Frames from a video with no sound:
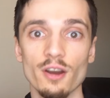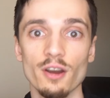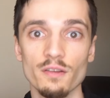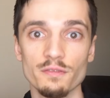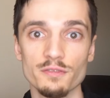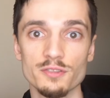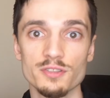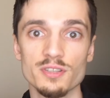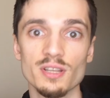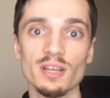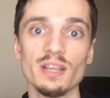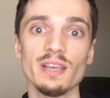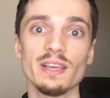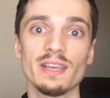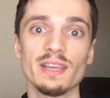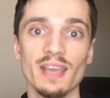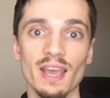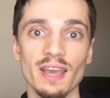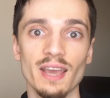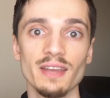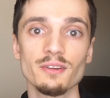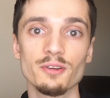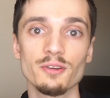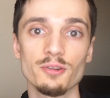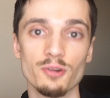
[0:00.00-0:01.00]
obviously it
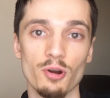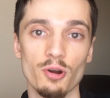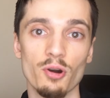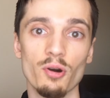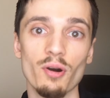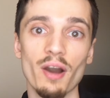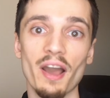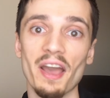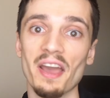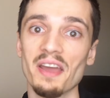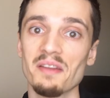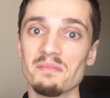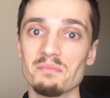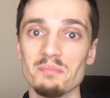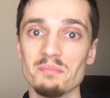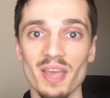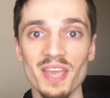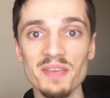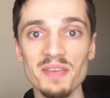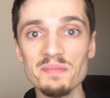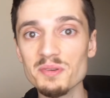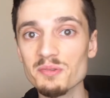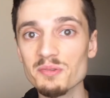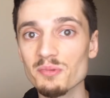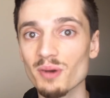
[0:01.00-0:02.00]
can grow, and
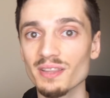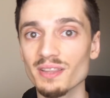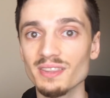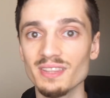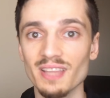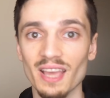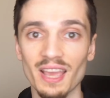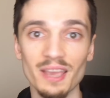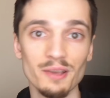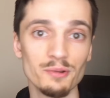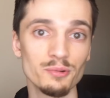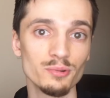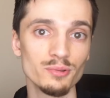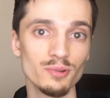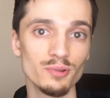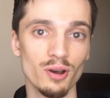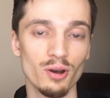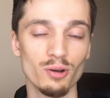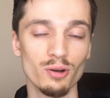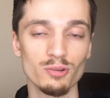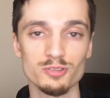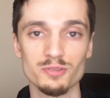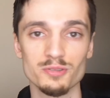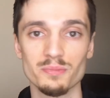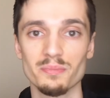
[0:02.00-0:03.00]
maybe one day, who
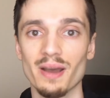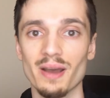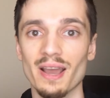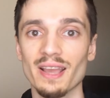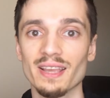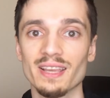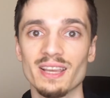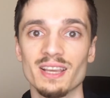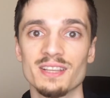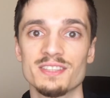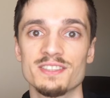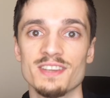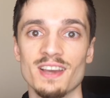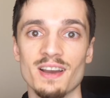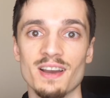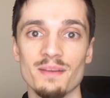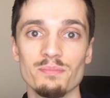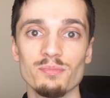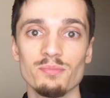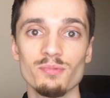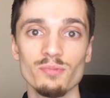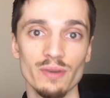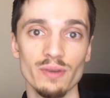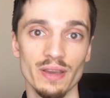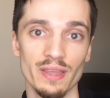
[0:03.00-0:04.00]
knows, might catch
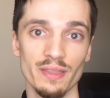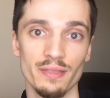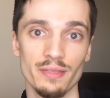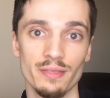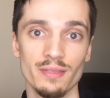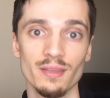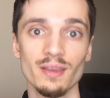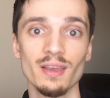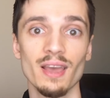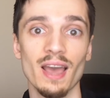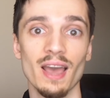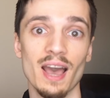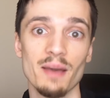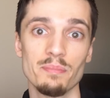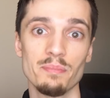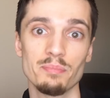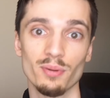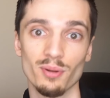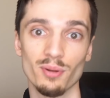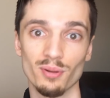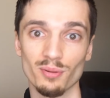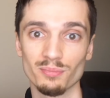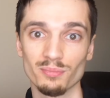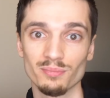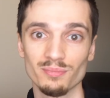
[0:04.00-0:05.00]
up with
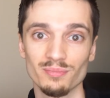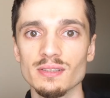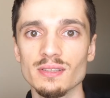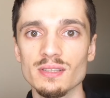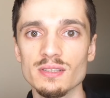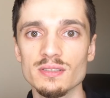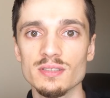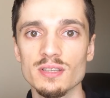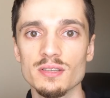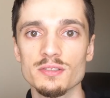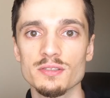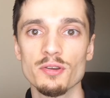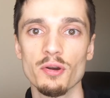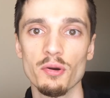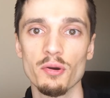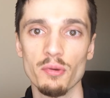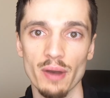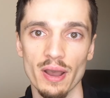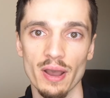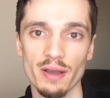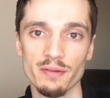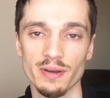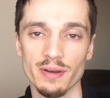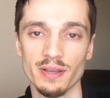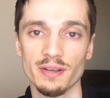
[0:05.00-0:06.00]
Apple. This is,
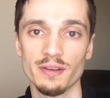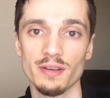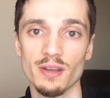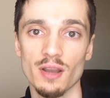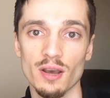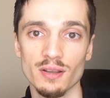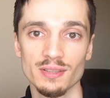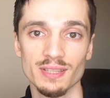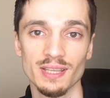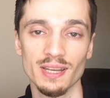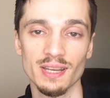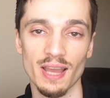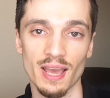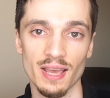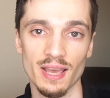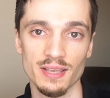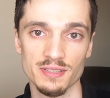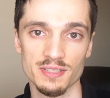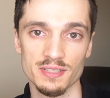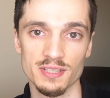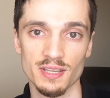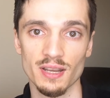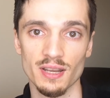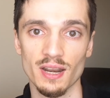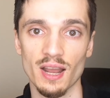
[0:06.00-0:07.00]
however, not an
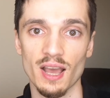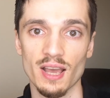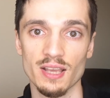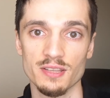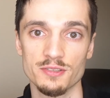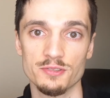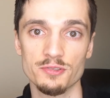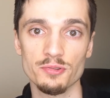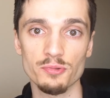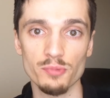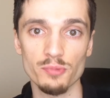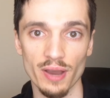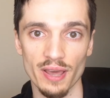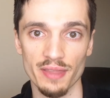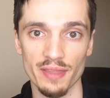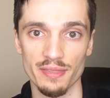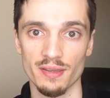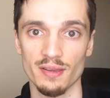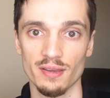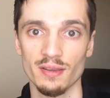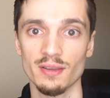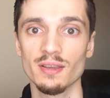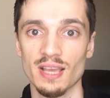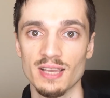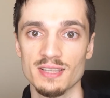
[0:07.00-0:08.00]
answer as to
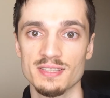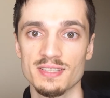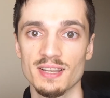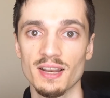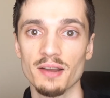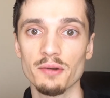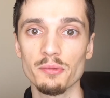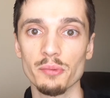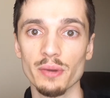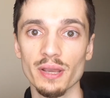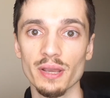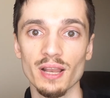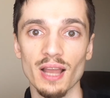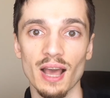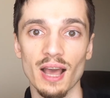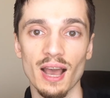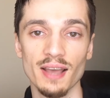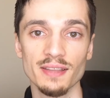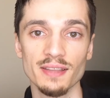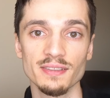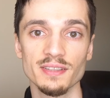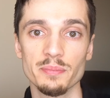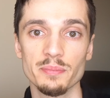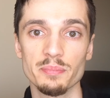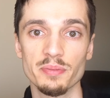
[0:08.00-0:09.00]
whether Tesla will
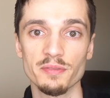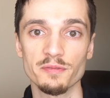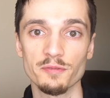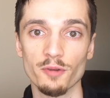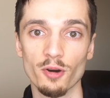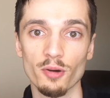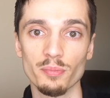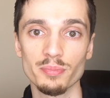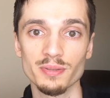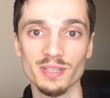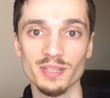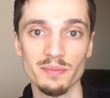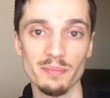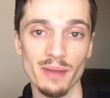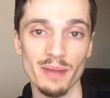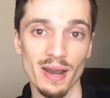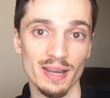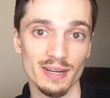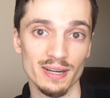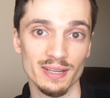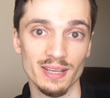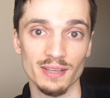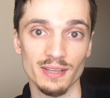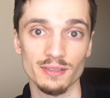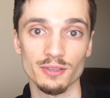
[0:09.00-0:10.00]
underperform the
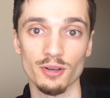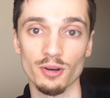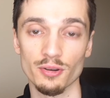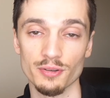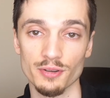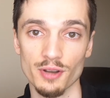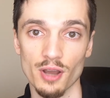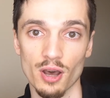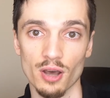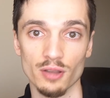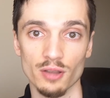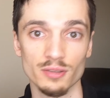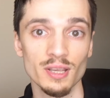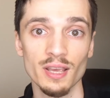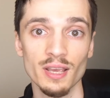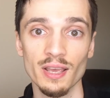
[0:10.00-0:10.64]
market or not.